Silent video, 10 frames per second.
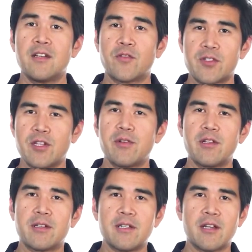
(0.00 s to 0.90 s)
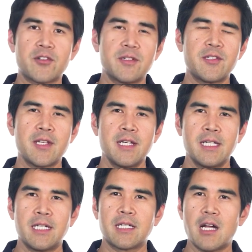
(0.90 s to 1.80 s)
For serial connections,
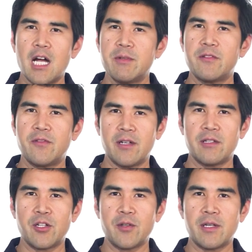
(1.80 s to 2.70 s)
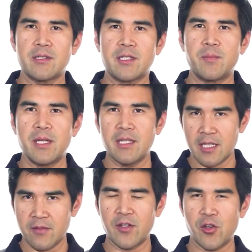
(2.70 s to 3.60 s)
a common failure is the pin
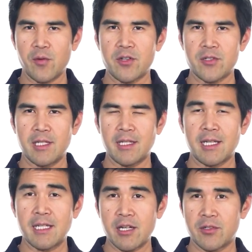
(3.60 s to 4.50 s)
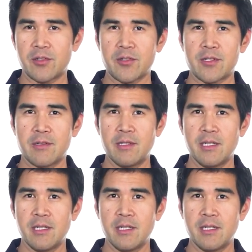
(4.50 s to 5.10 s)
configuration in the connectors.